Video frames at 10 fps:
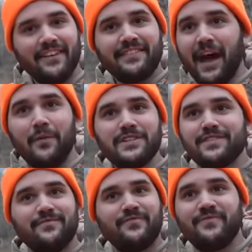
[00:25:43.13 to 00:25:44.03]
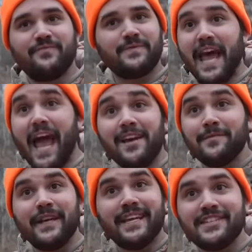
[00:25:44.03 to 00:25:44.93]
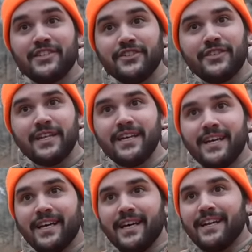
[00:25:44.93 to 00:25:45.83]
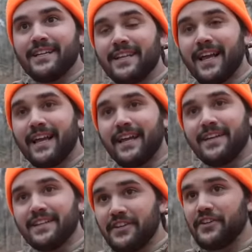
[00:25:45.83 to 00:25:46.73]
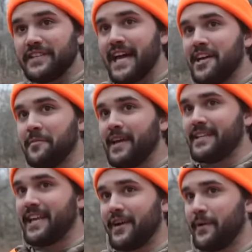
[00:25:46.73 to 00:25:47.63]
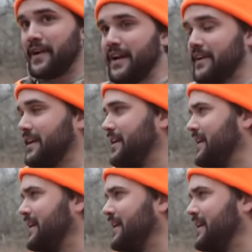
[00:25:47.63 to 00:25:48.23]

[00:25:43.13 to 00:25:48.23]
That was 10 minutes, dude. Yeah, we were down like 10, literally minutes. ten minutes. I think I we were down here. Two